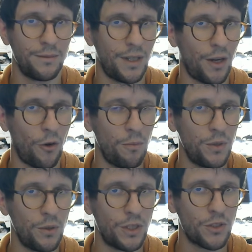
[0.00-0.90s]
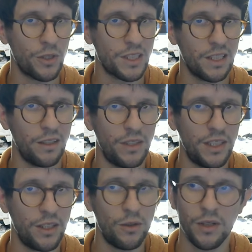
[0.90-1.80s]
Hope you enjoyed this little
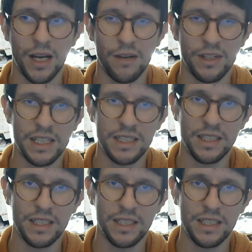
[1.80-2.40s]
video. Have a nice